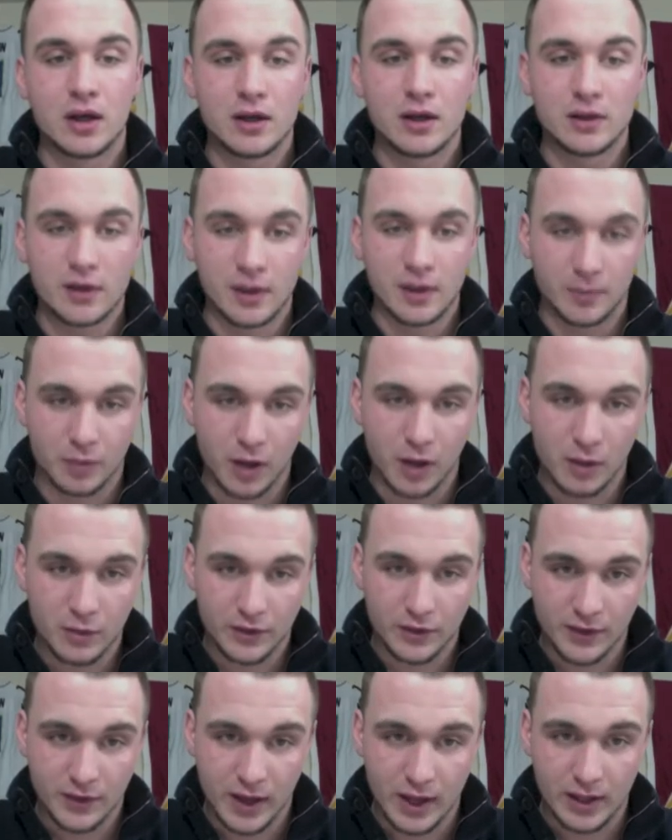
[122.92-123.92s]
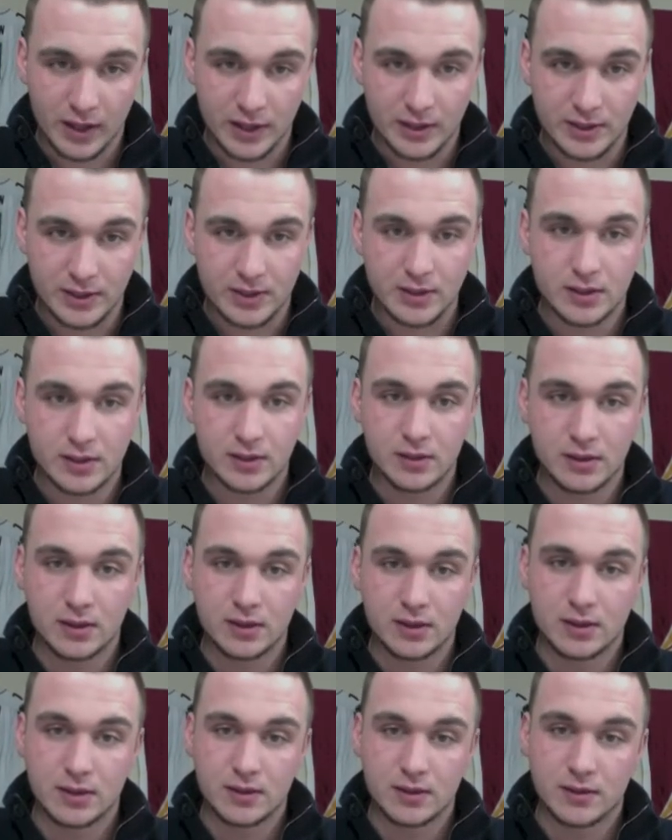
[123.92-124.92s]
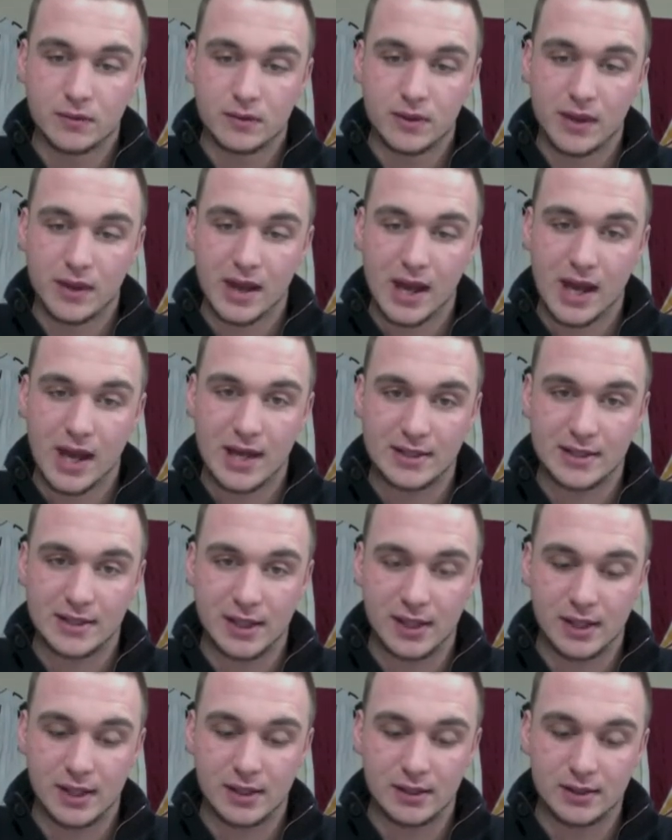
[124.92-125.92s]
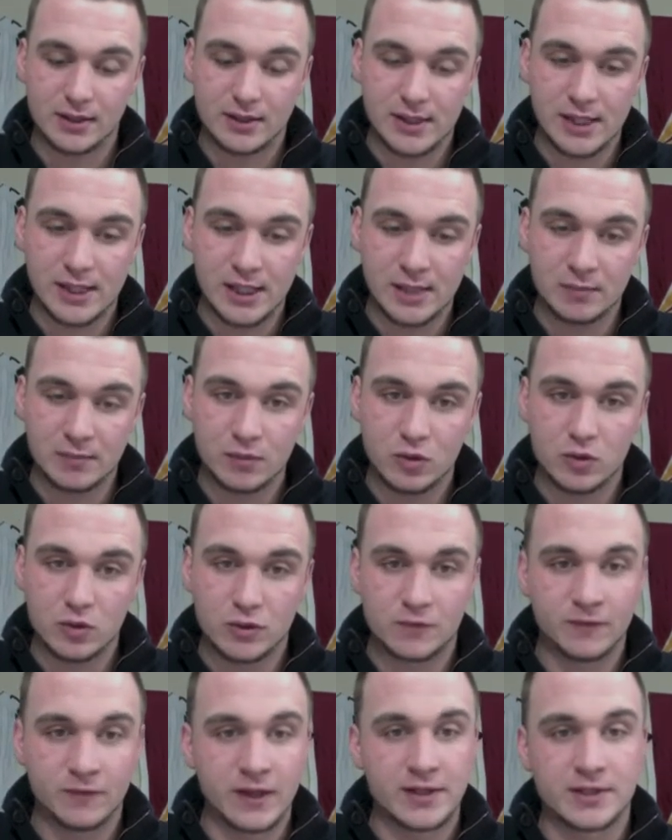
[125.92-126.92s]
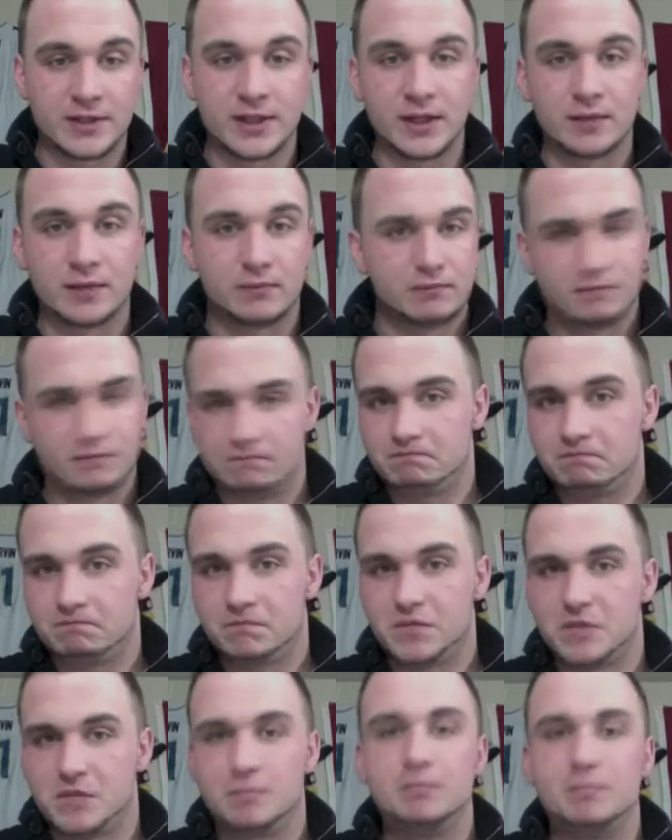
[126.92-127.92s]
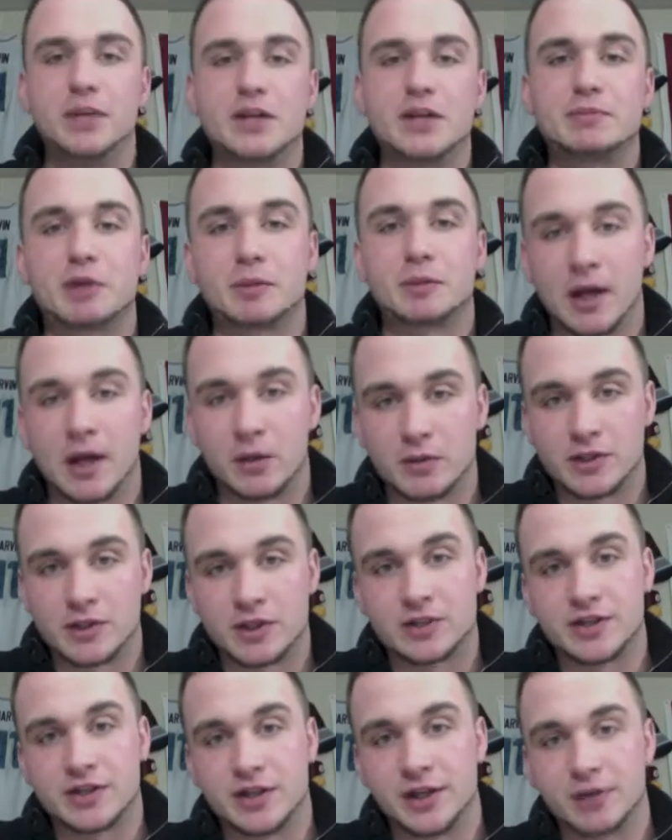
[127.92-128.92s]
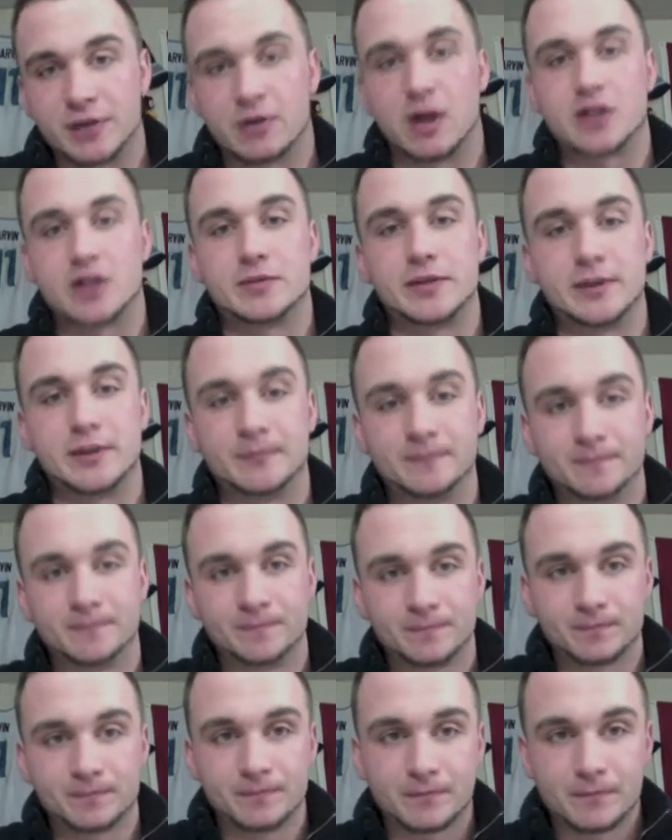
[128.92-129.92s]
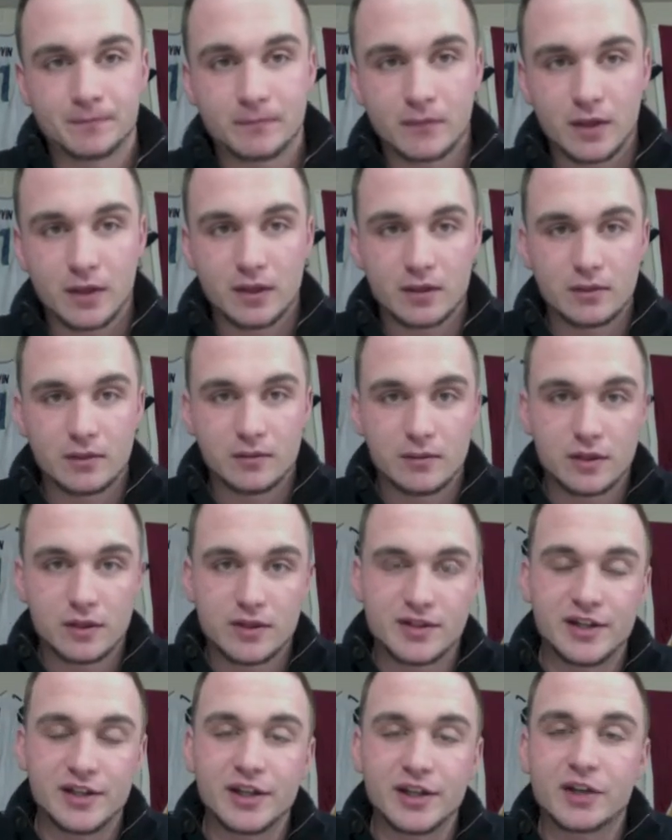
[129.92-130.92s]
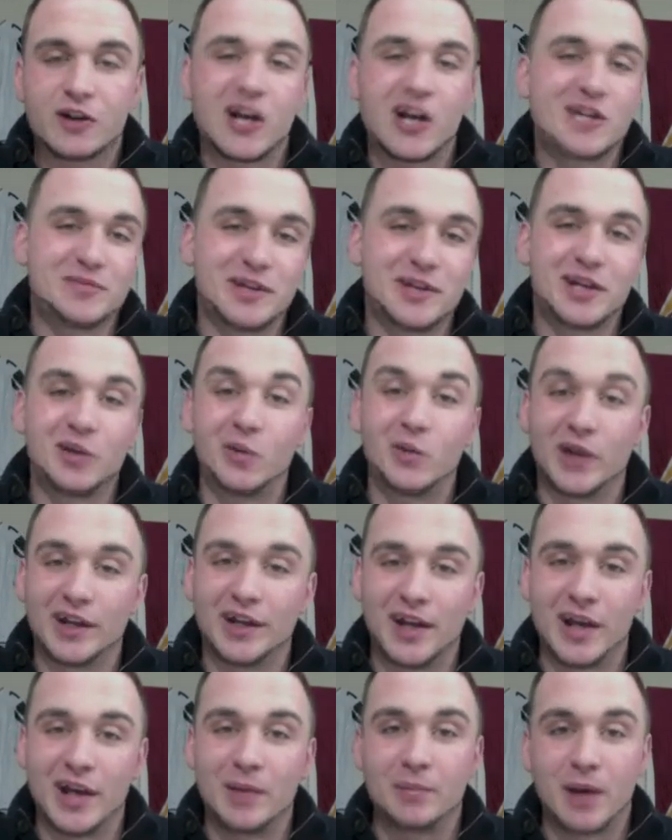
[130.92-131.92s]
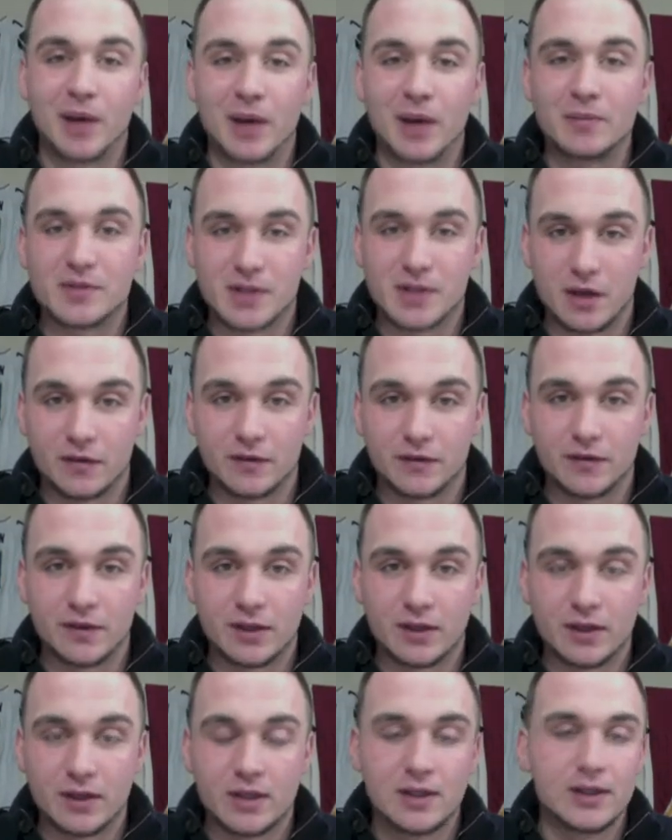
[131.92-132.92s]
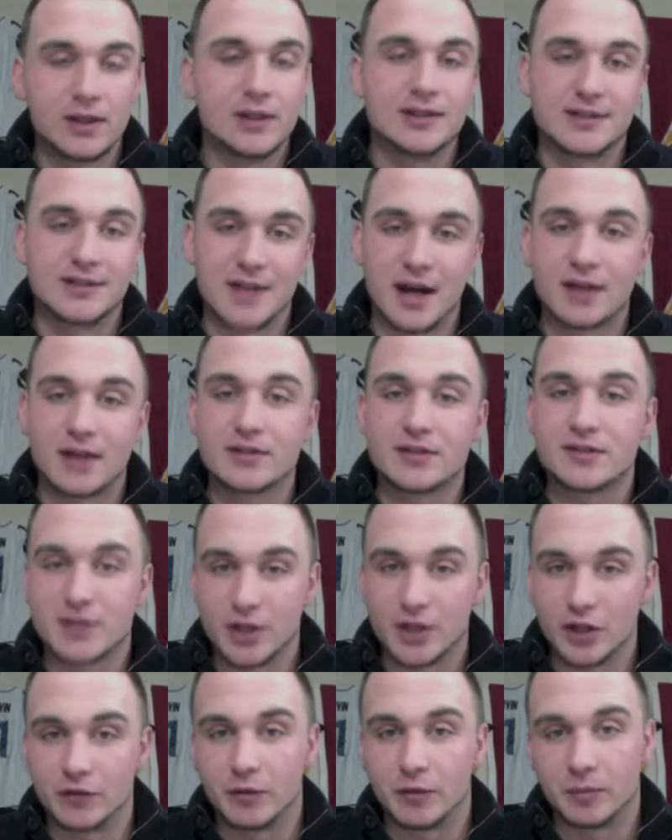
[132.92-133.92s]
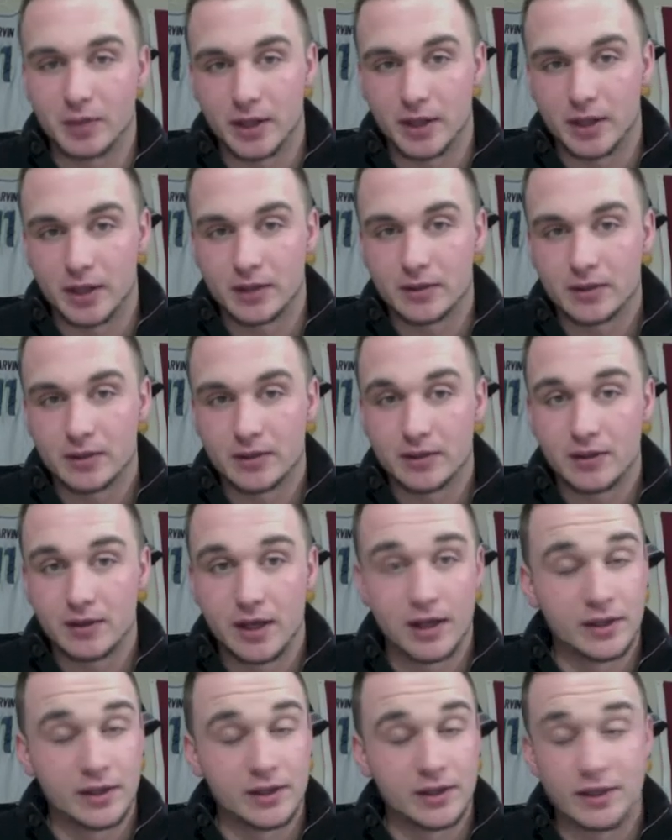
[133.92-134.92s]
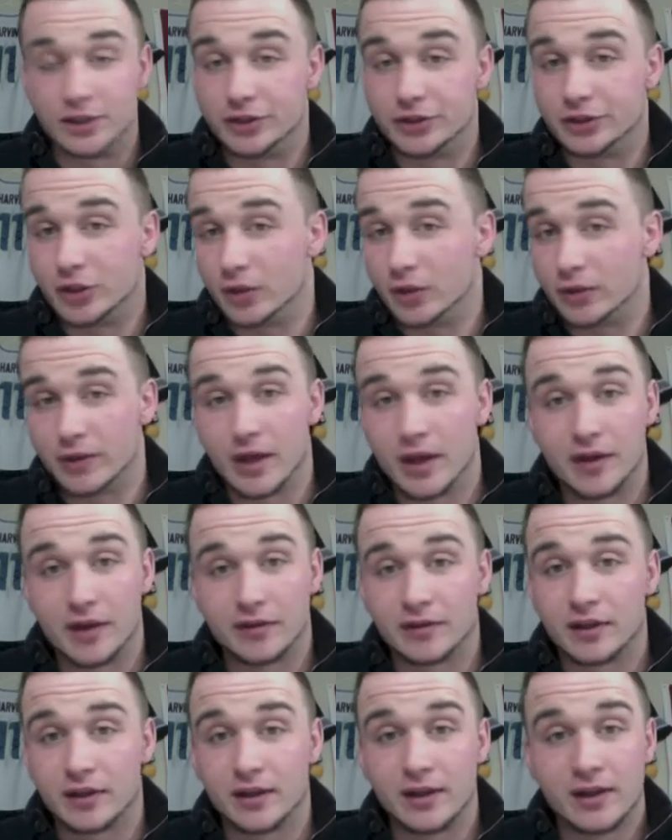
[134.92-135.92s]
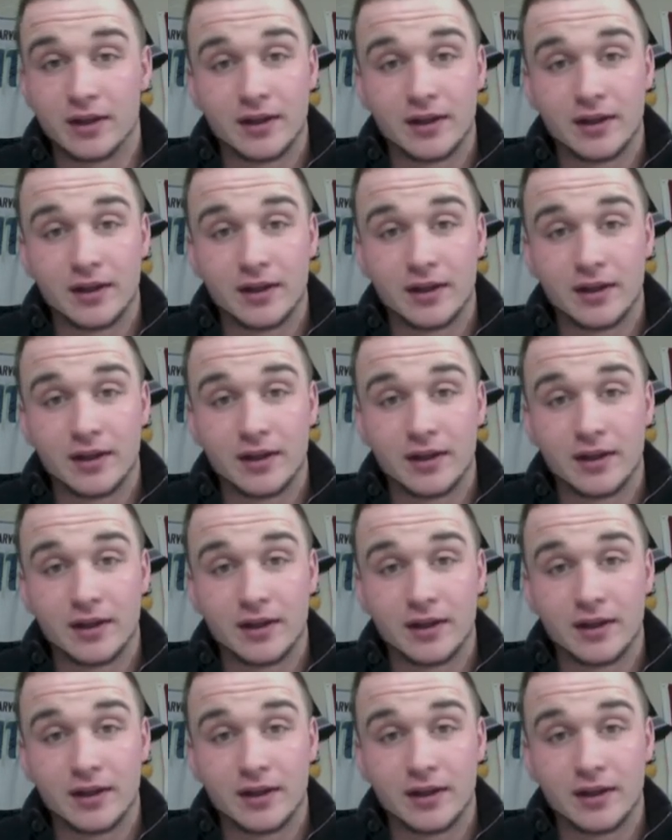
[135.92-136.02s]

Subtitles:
The problem with that is, as a team who's facing Pittsburgh Penguins and Sidney Crosby, Sidney Crosby can win a game by himself. He's that skilled of a player, and he showcased it